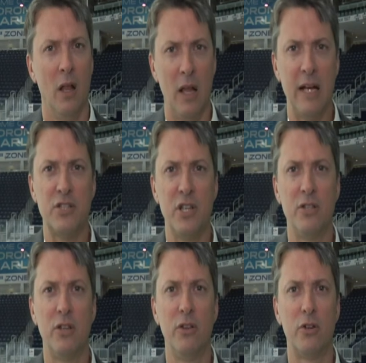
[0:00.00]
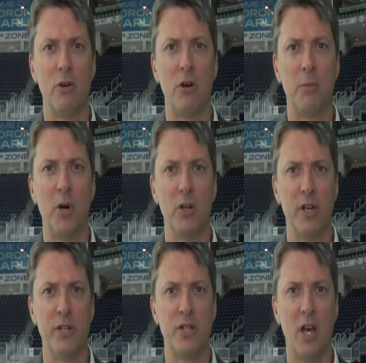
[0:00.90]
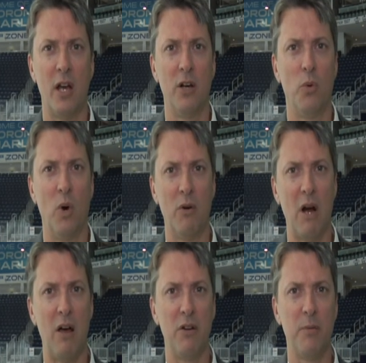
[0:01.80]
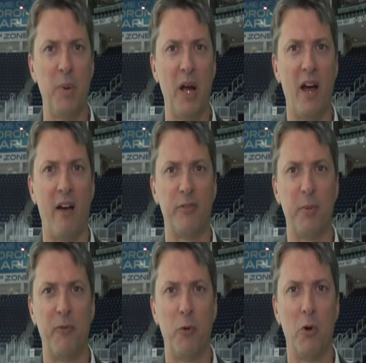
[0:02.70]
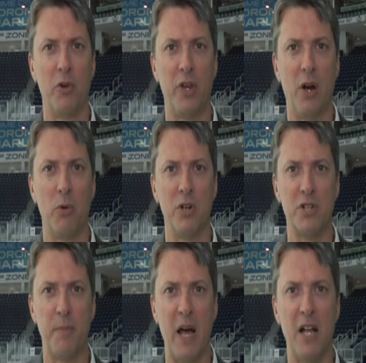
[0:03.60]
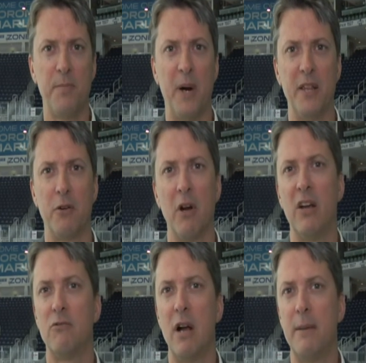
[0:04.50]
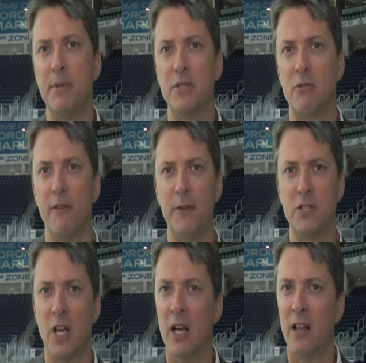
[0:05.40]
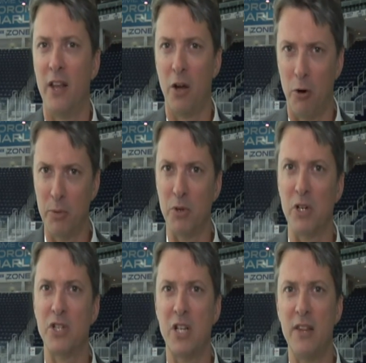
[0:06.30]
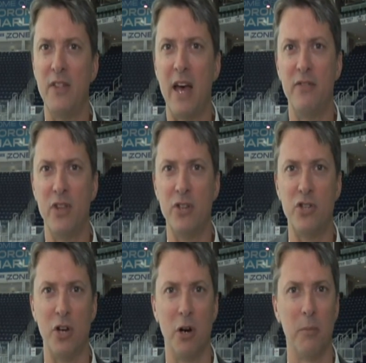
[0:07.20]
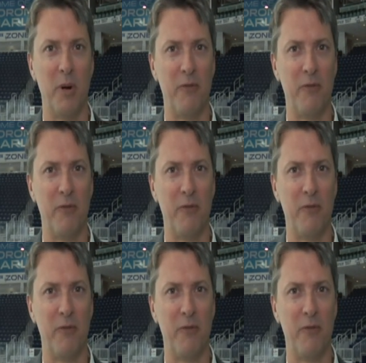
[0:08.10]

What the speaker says: Last season, the Toronto Marlies got into one round of the playoffs before they were dispatched by the Grand Rapids Griffins. They hope to extend that this year, but